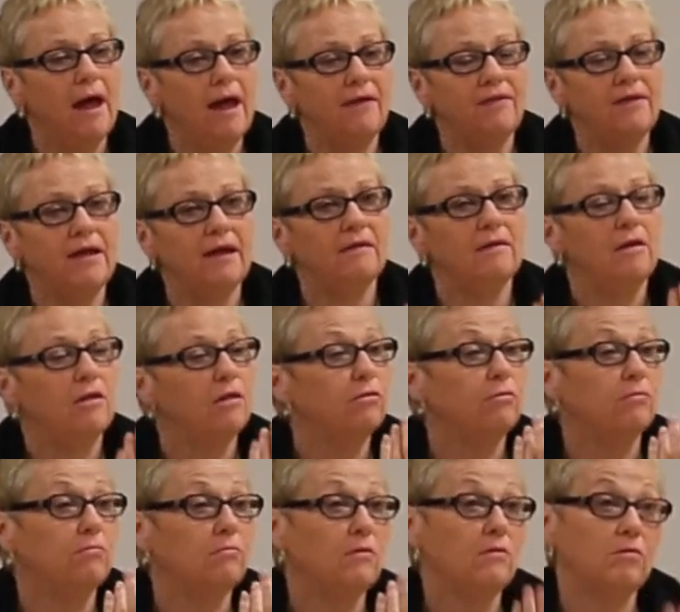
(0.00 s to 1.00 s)
And then
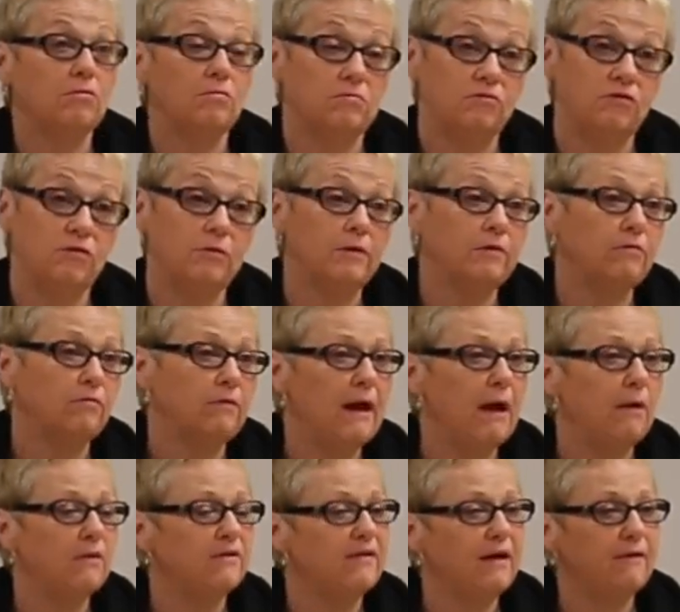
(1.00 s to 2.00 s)
two to three
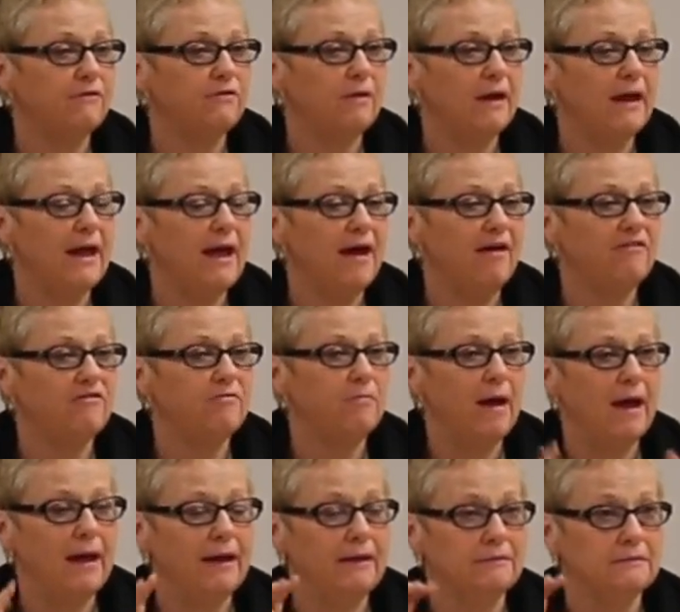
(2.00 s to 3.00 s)
hours after I have
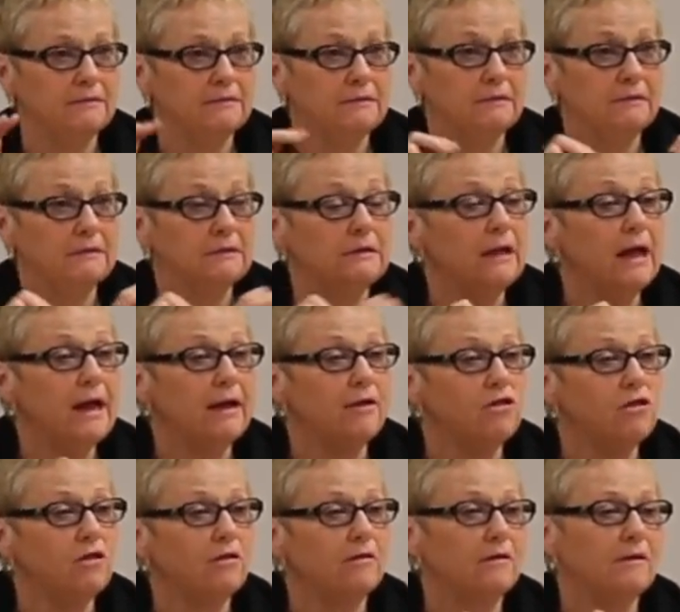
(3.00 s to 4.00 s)
my
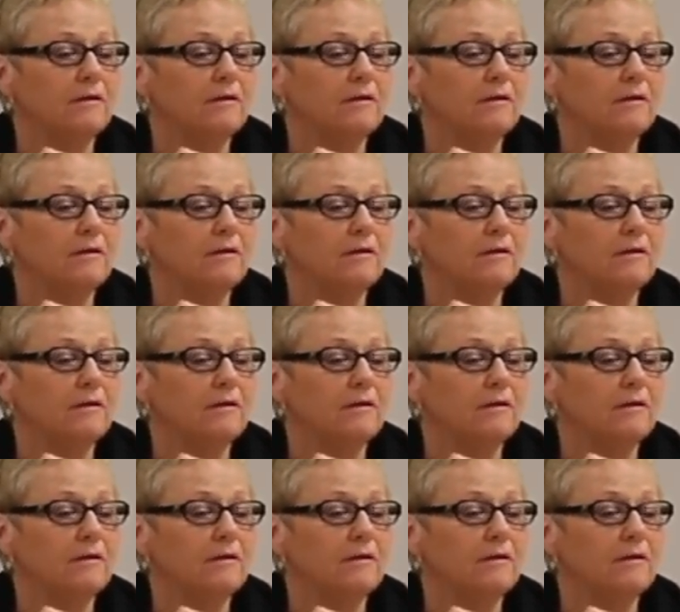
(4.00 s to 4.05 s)
lunch,